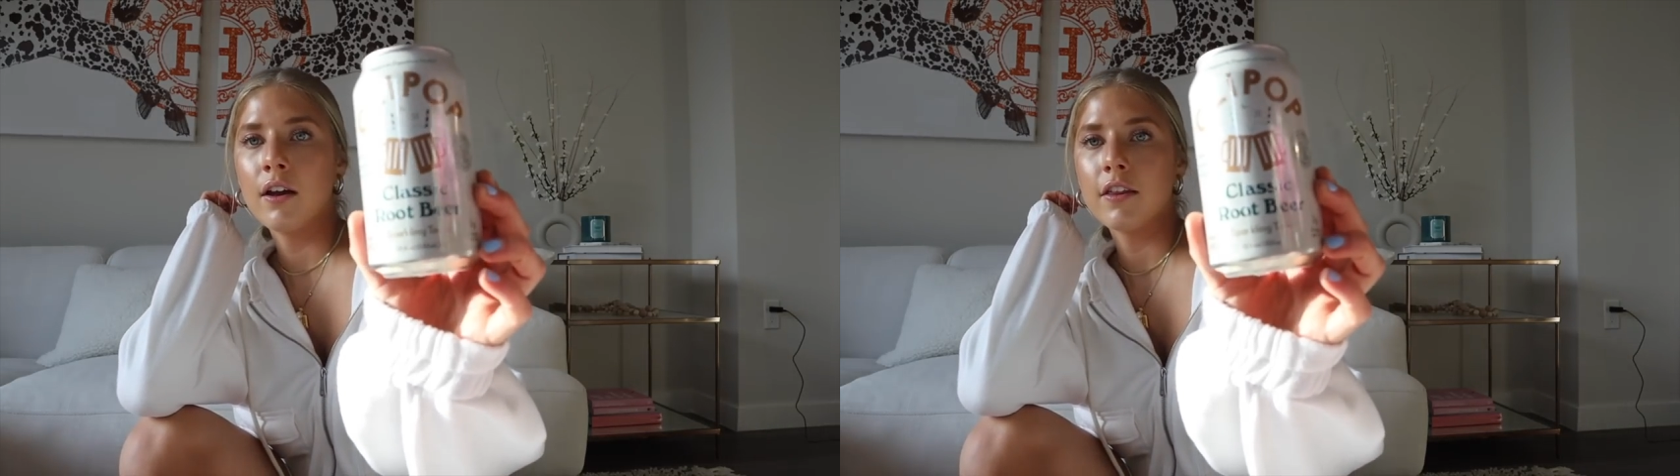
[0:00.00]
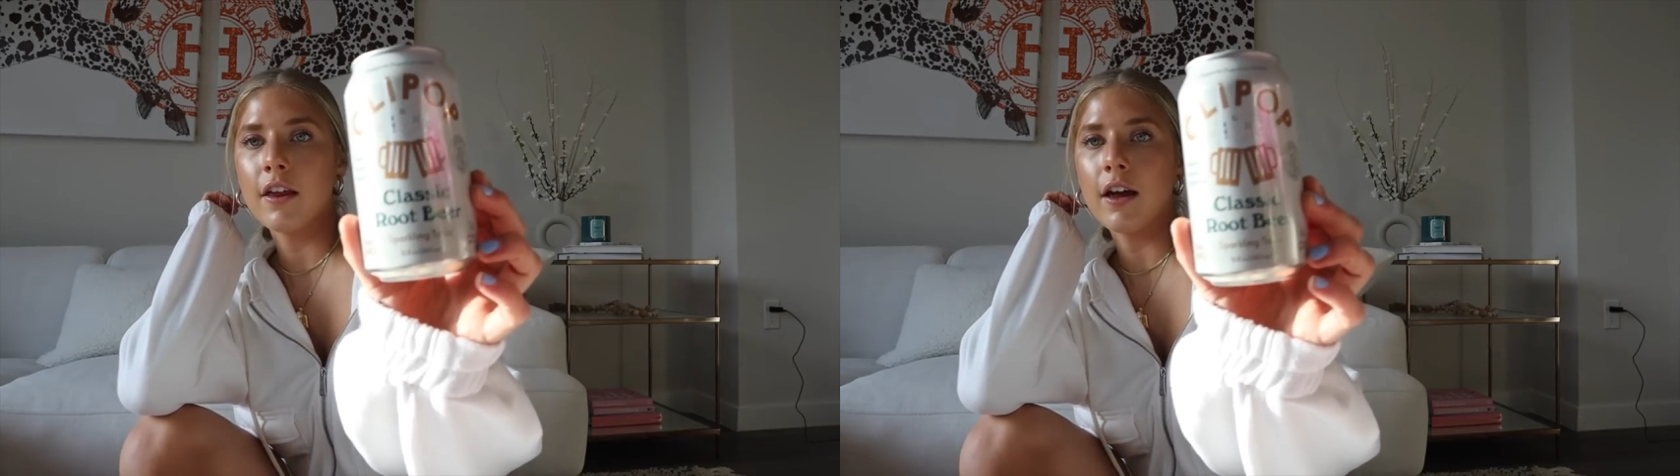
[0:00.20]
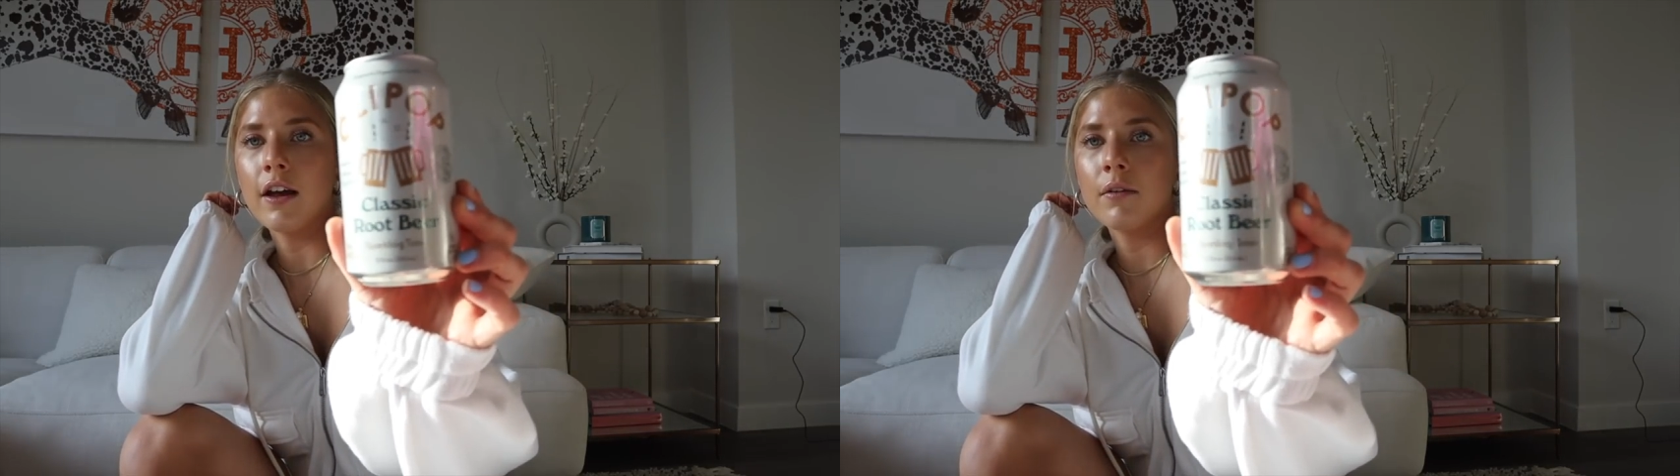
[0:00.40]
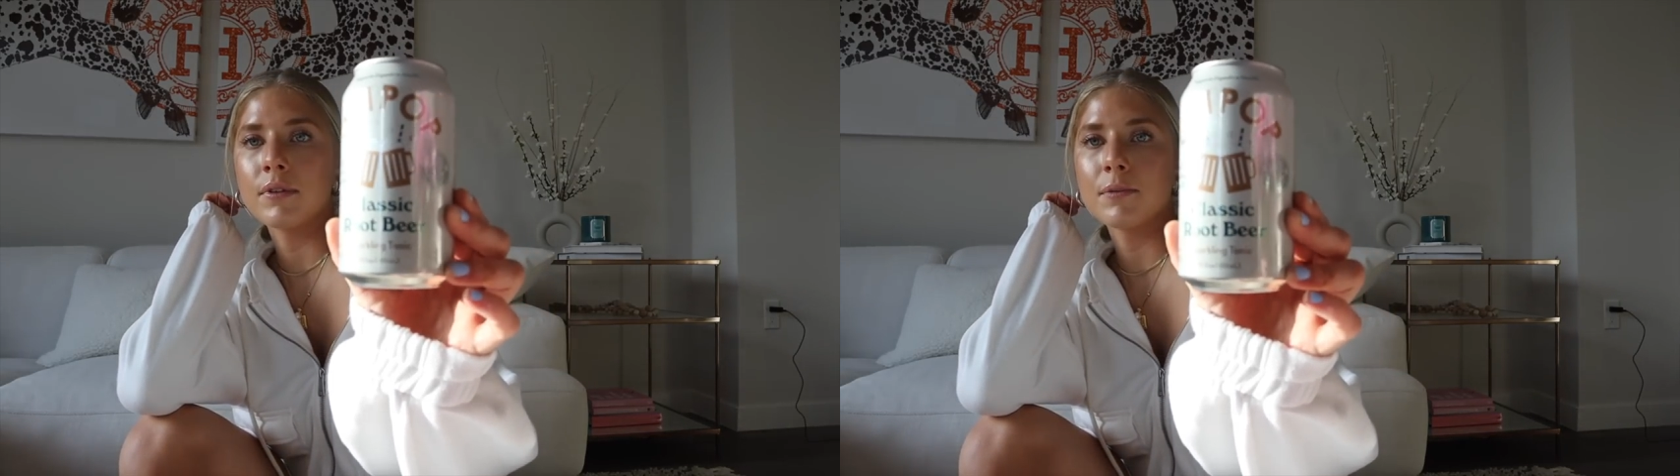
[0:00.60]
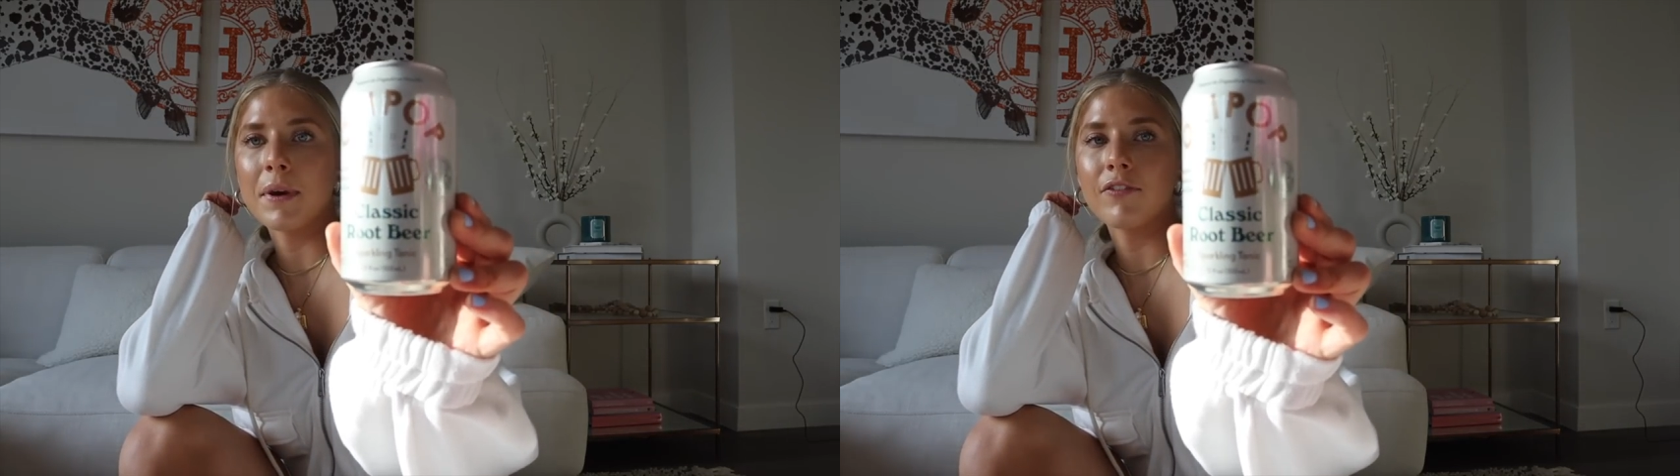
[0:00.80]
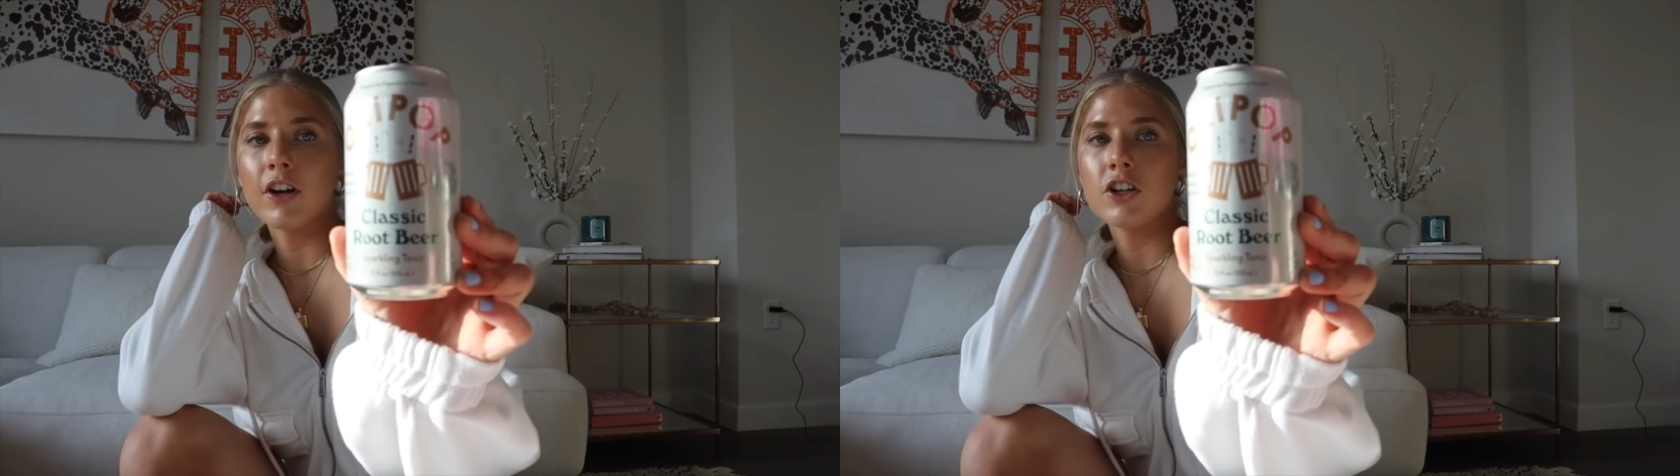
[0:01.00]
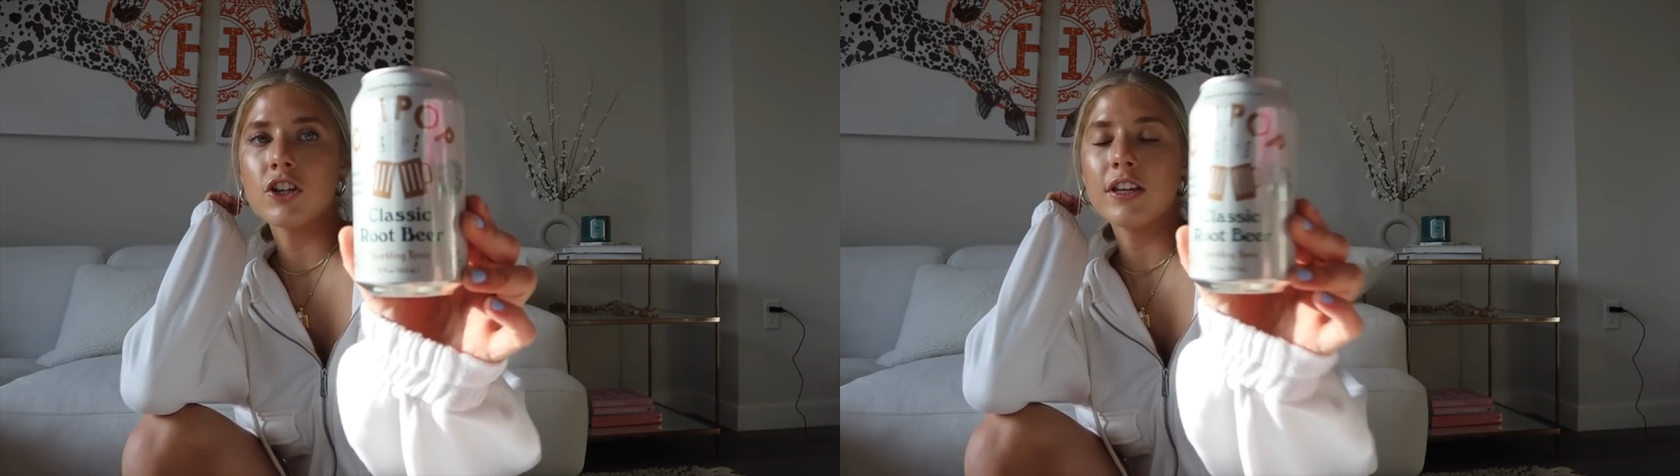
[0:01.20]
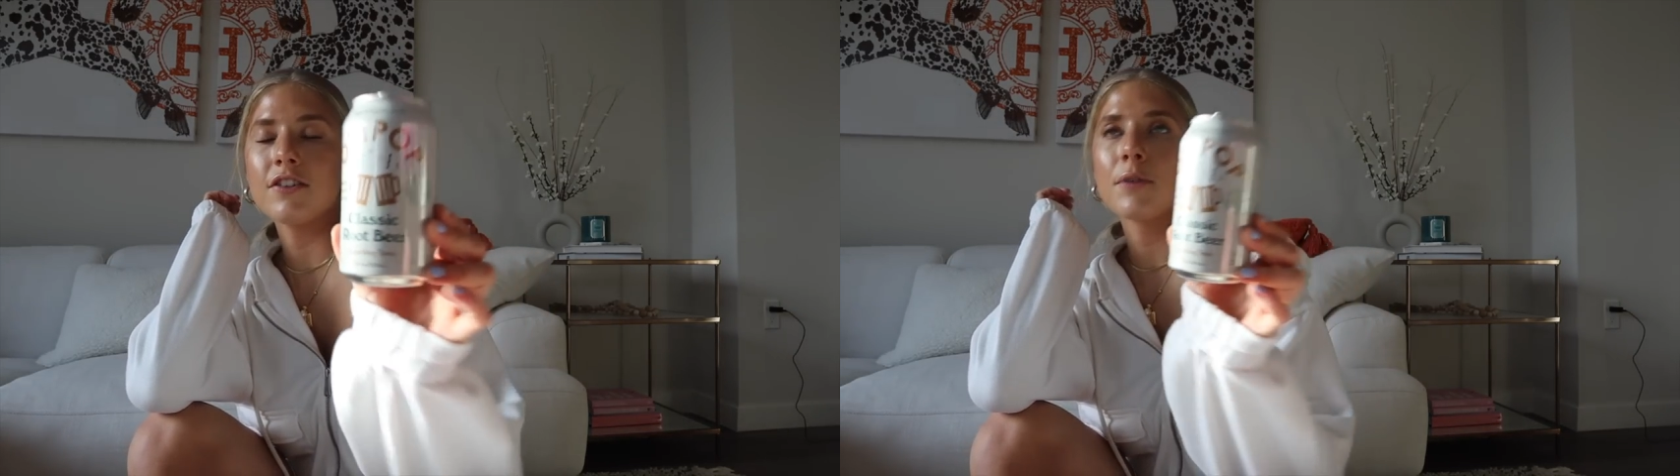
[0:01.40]
that was in my
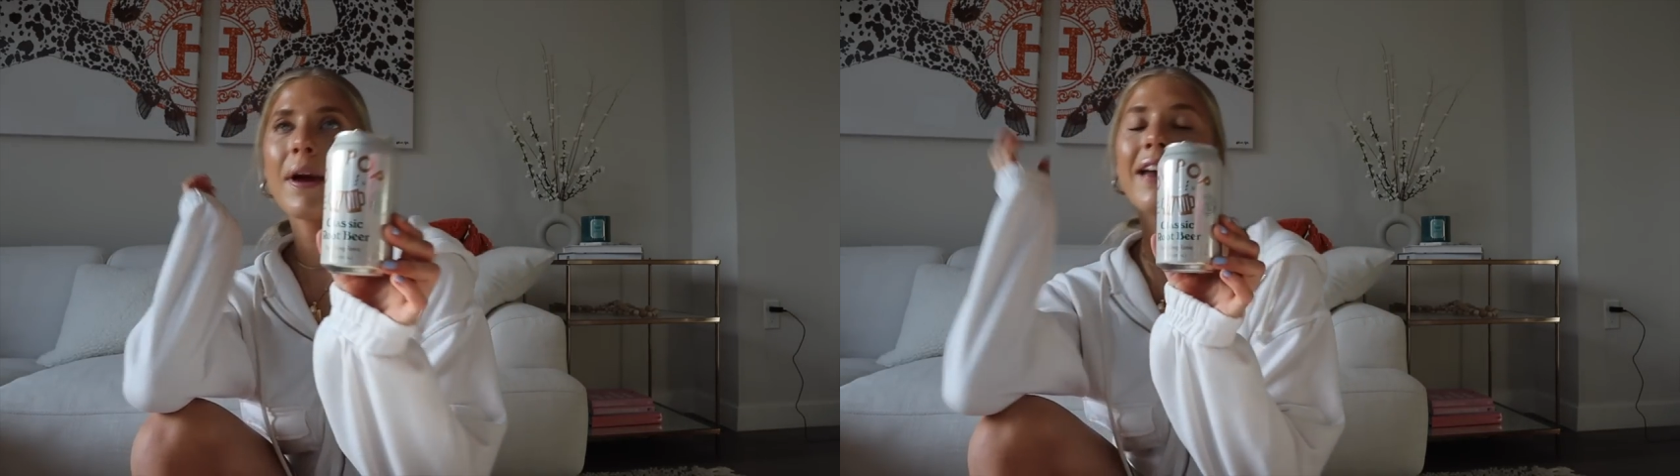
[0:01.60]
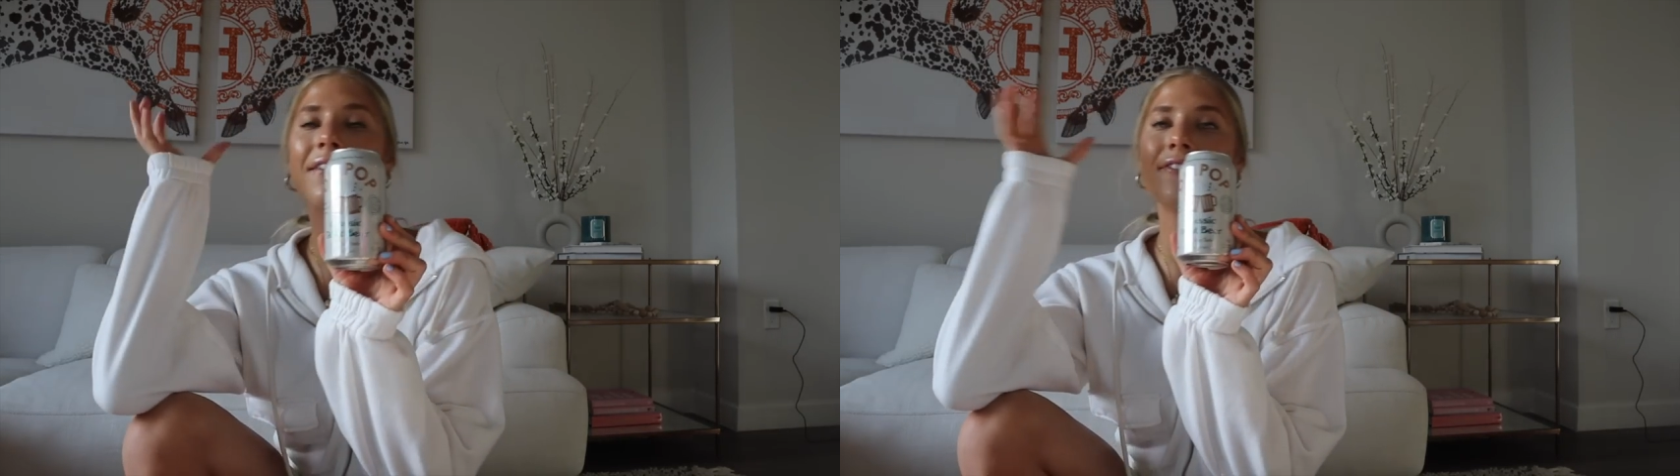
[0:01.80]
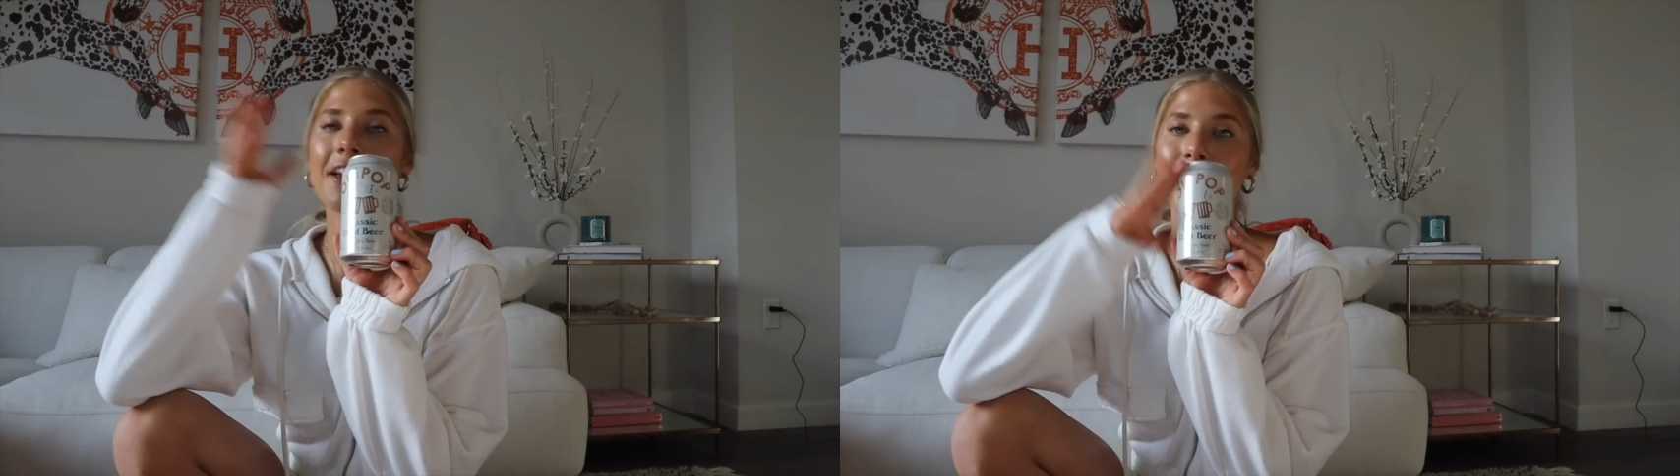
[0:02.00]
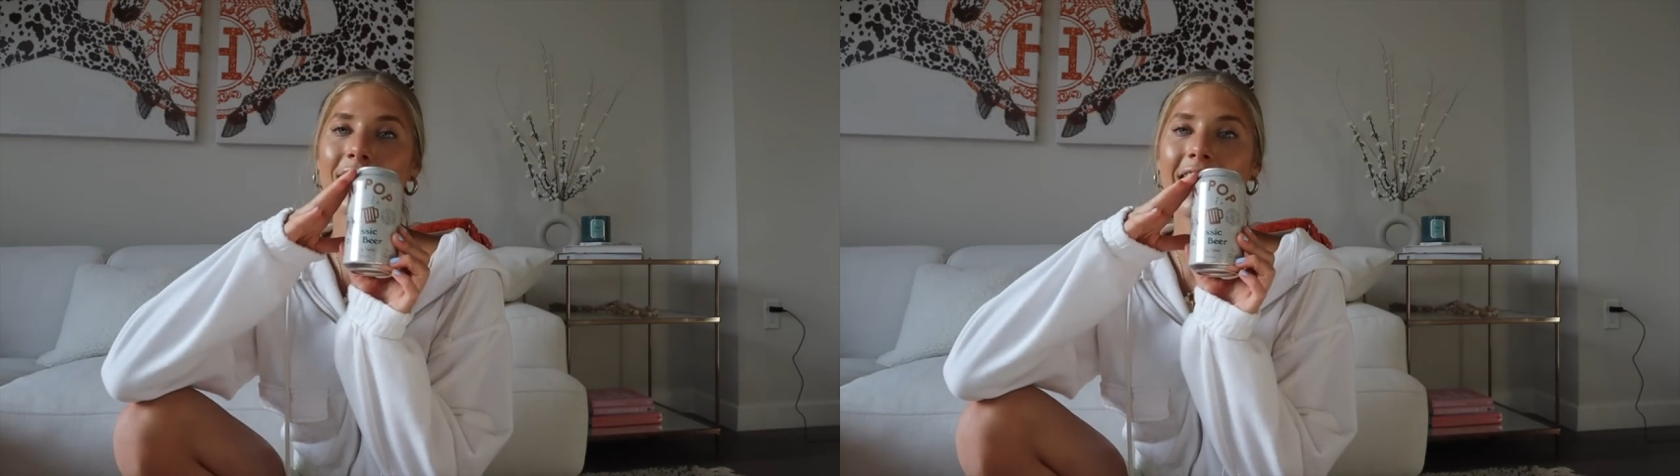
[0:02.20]
fridge. These are my favorite.